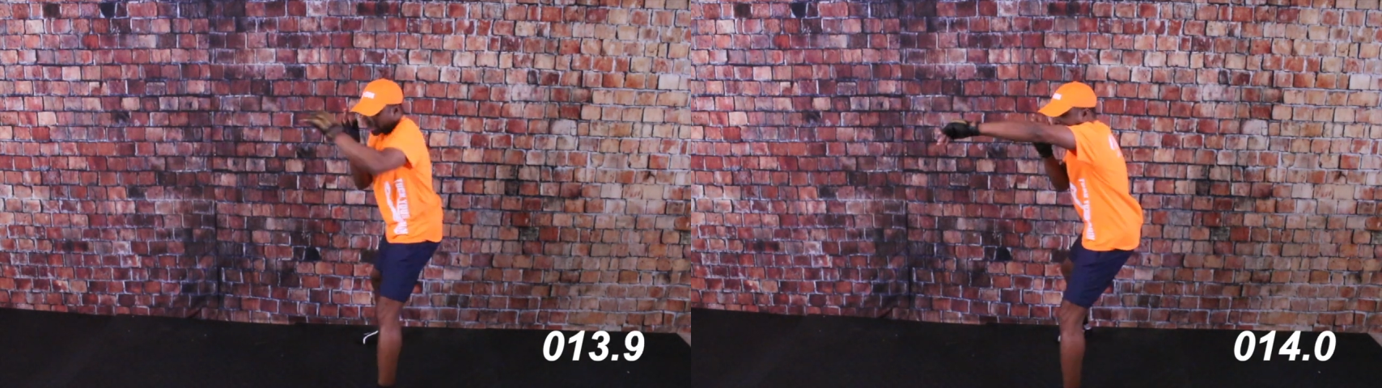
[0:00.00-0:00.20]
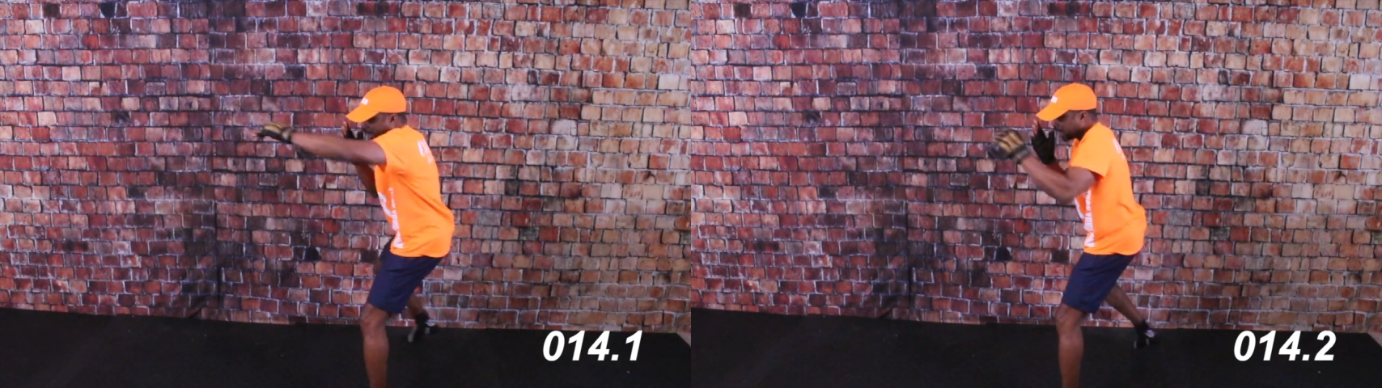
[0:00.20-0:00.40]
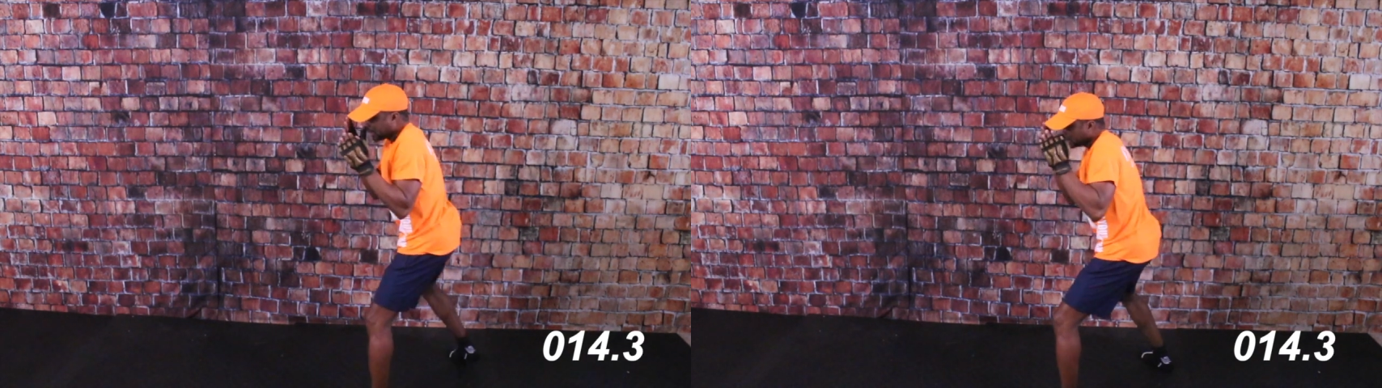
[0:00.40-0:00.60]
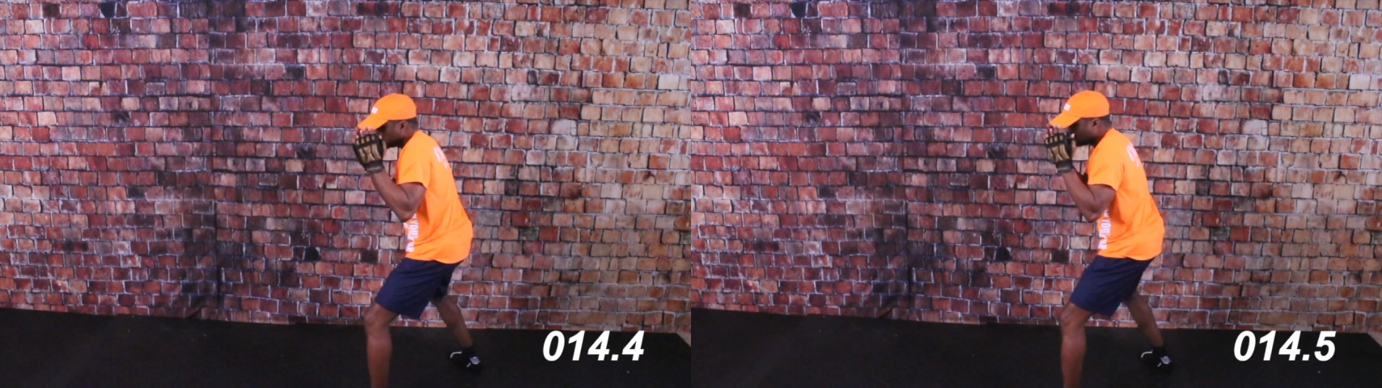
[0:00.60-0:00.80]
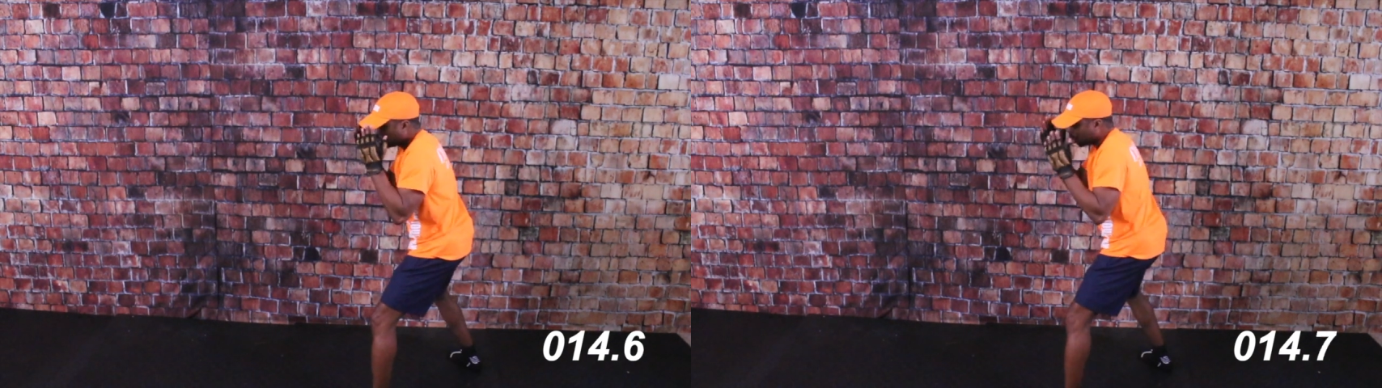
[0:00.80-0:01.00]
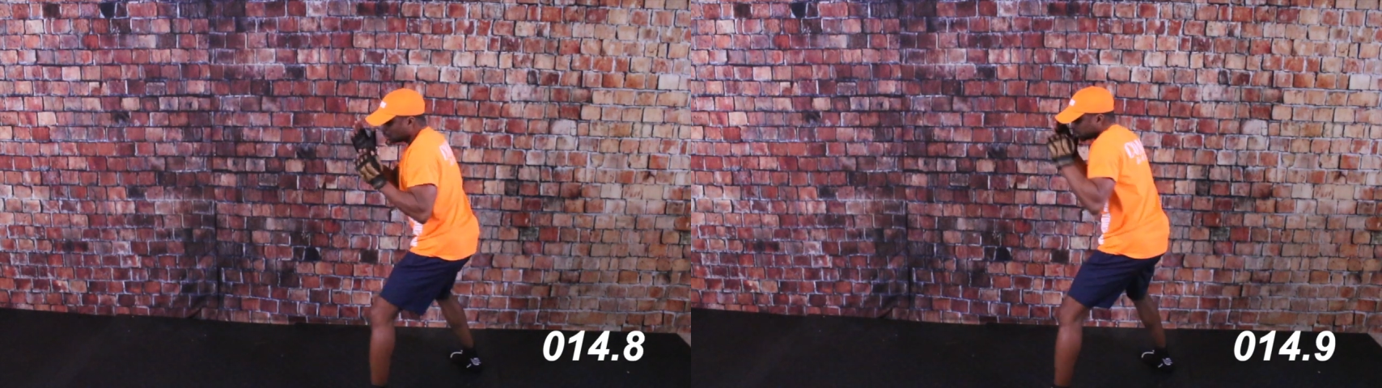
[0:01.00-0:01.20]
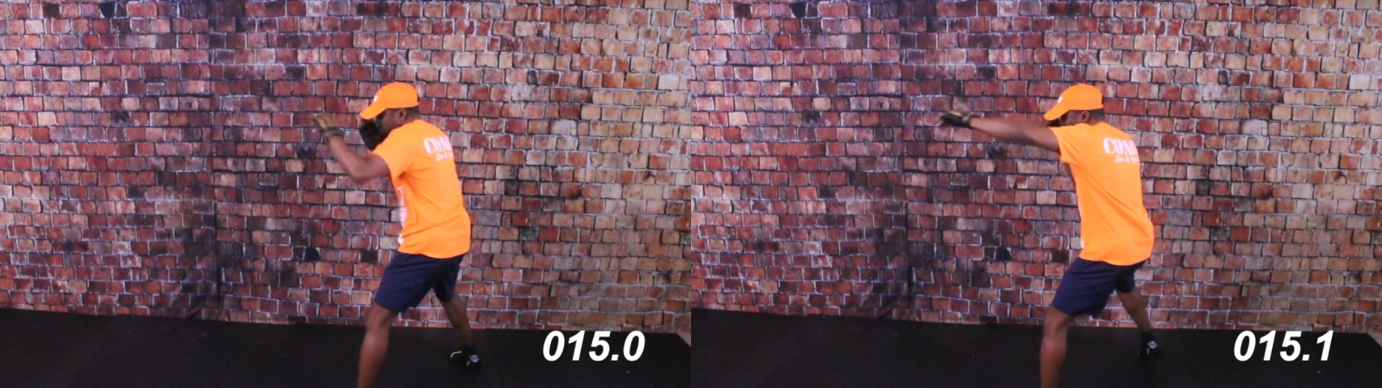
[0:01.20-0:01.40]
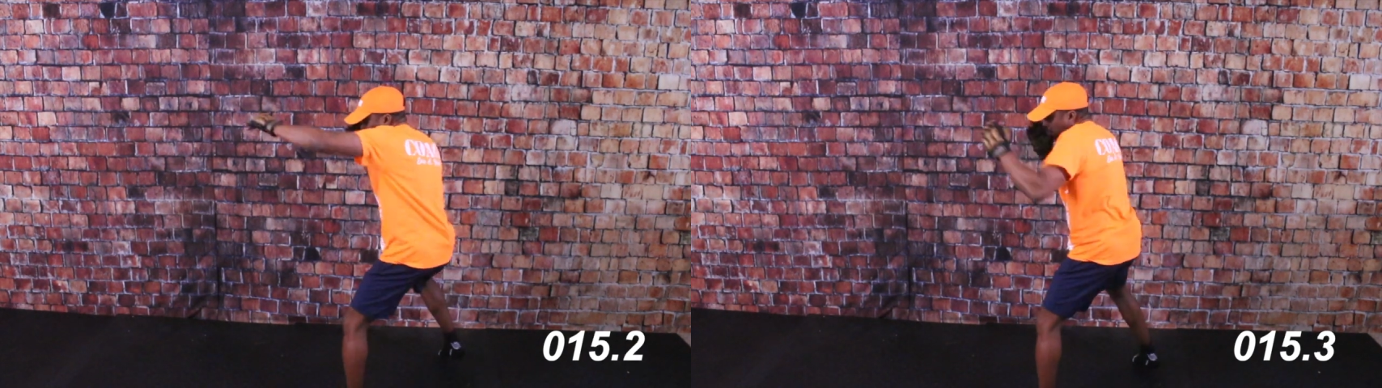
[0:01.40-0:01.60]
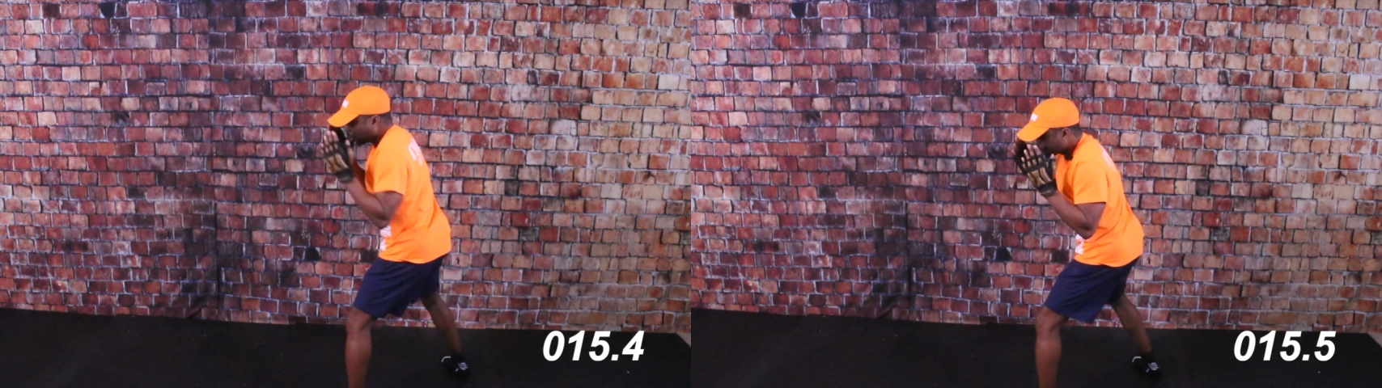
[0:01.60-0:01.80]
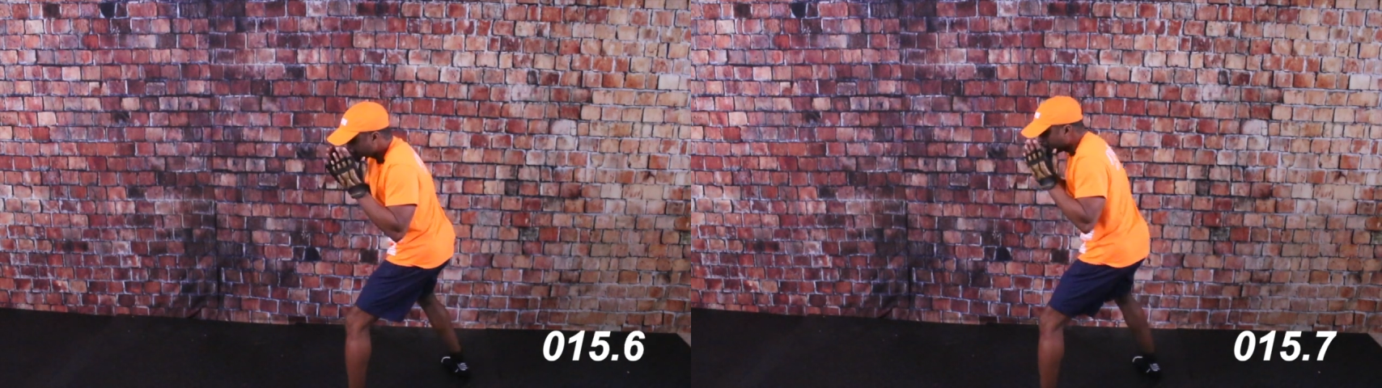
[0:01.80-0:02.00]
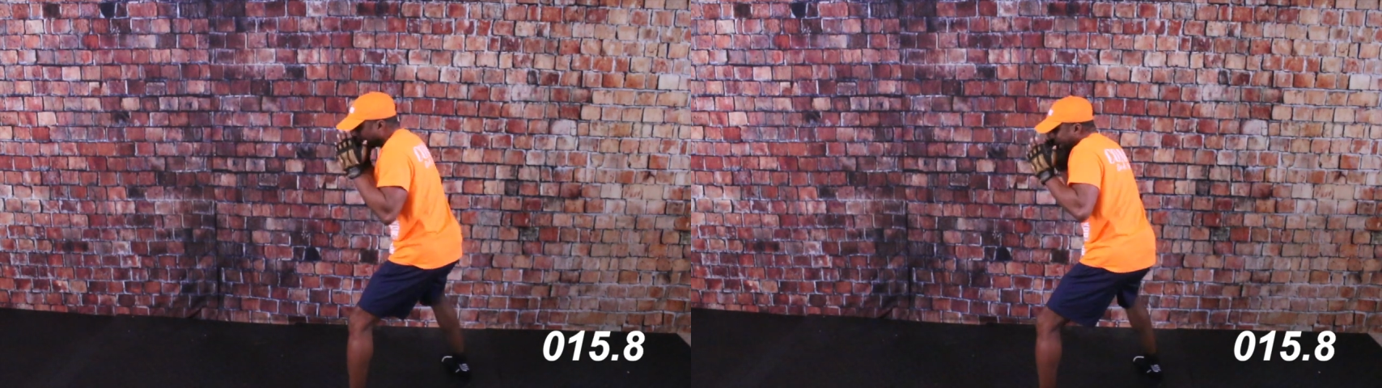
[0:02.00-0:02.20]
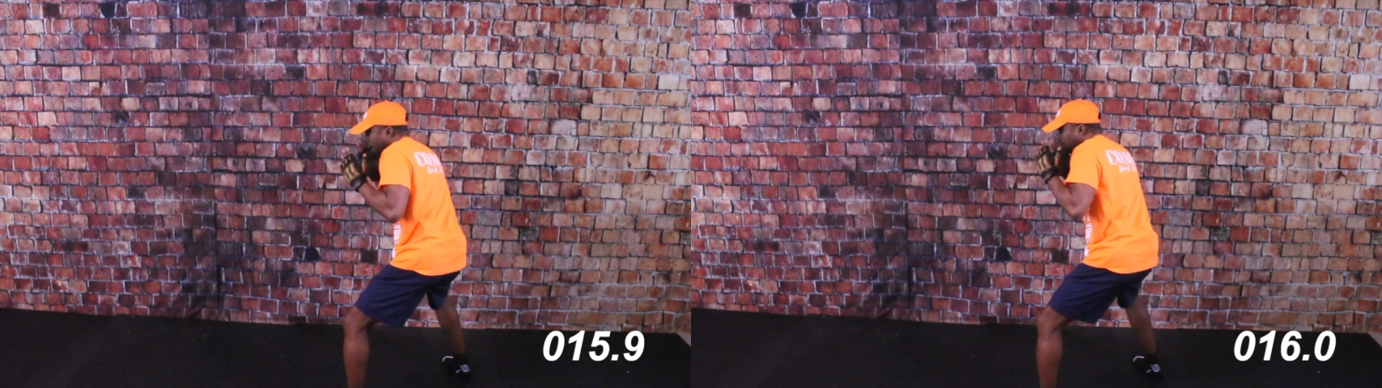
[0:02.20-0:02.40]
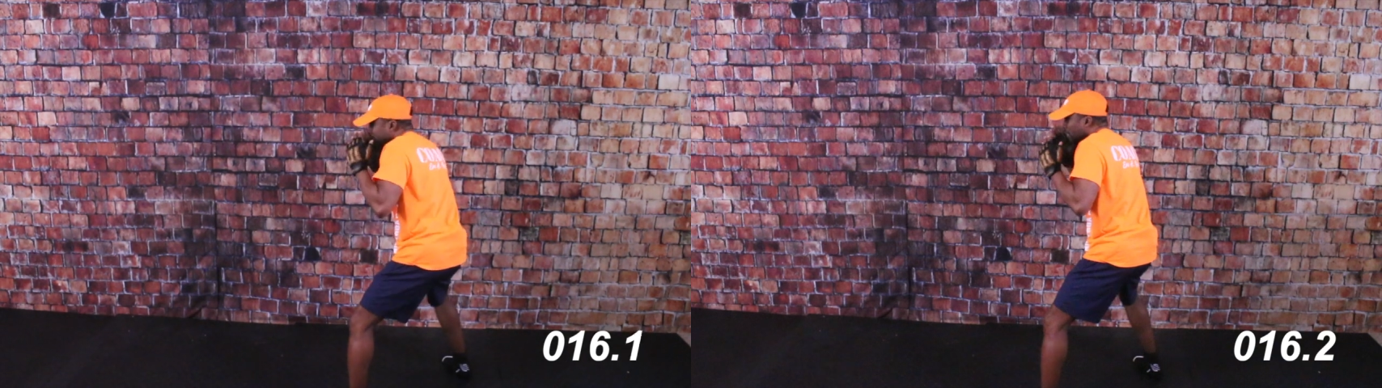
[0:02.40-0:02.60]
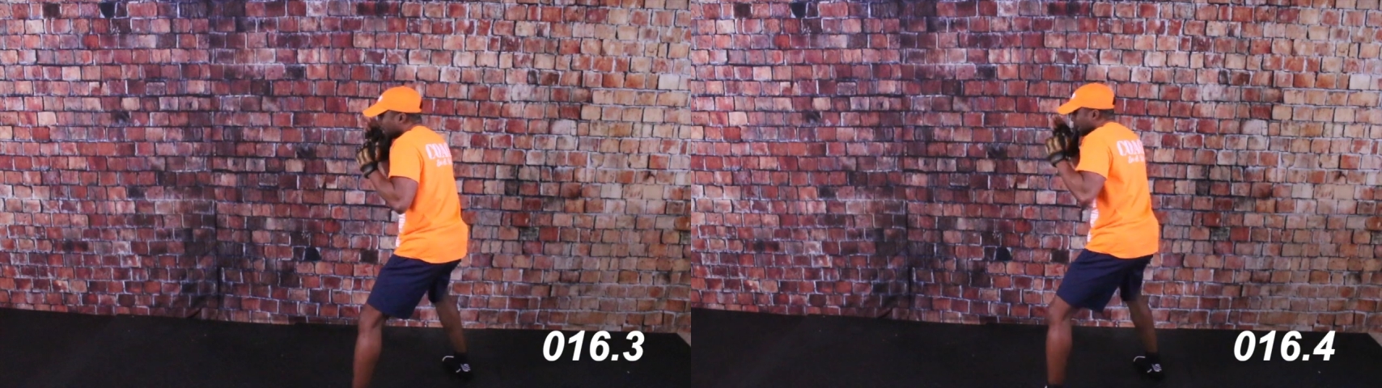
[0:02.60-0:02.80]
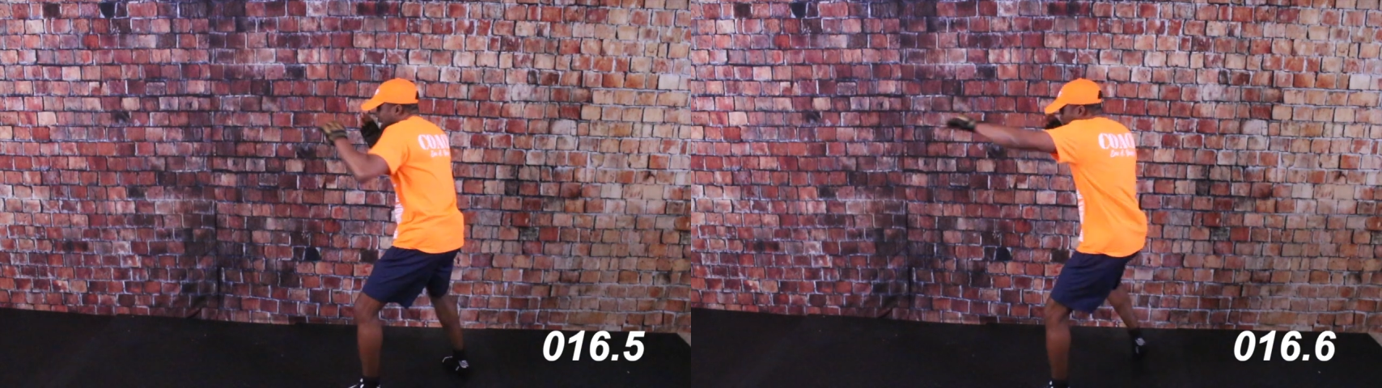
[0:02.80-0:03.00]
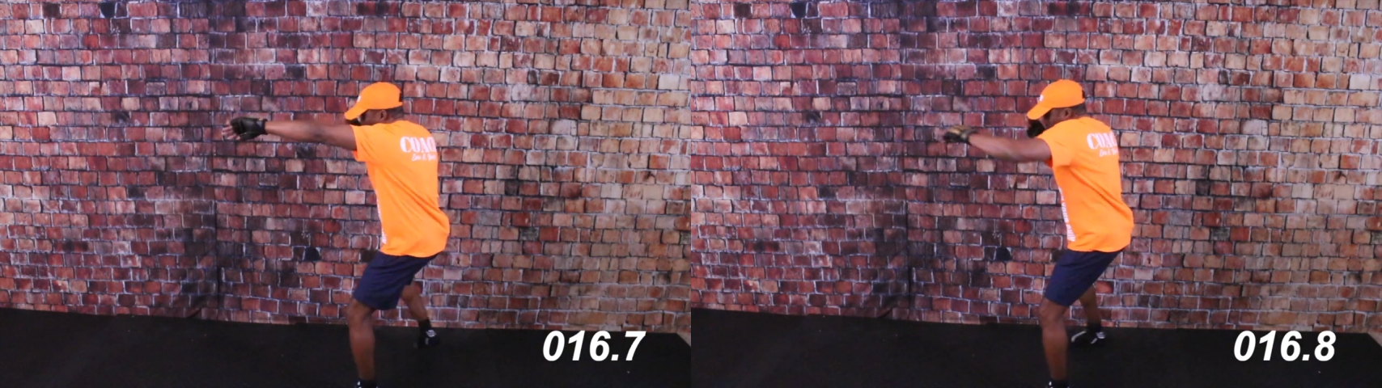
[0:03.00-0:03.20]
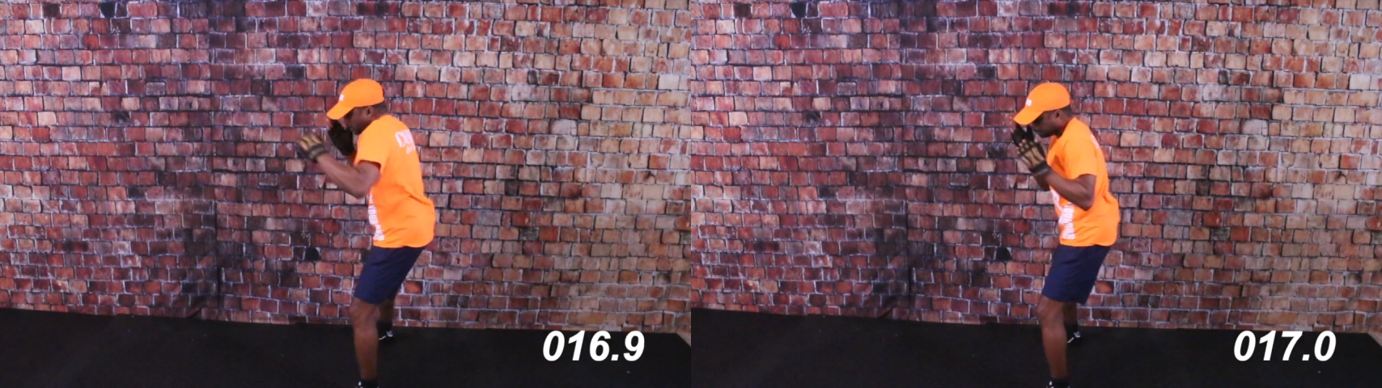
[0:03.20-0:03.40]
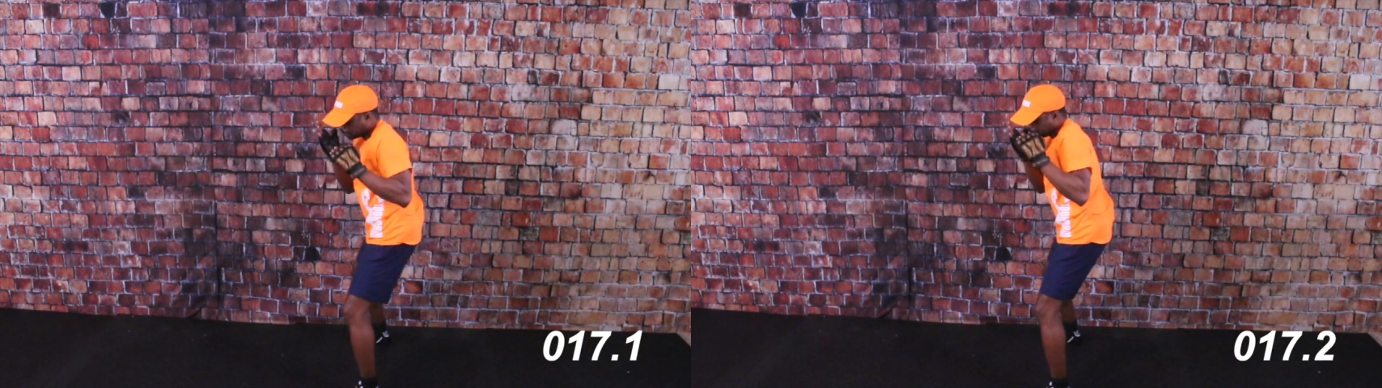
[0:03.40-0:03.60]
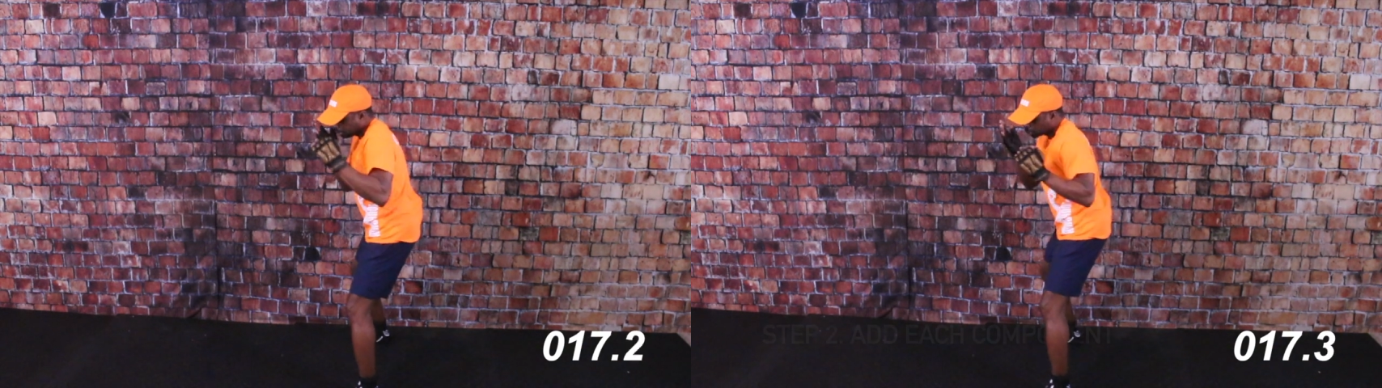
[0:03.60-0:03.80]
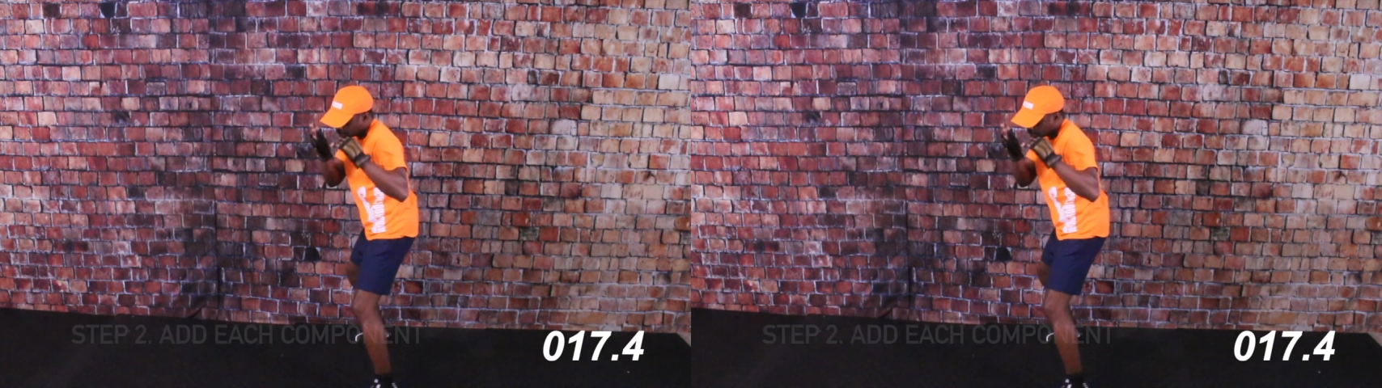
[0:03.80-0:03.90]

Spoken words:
Nobody's mouth can be seen.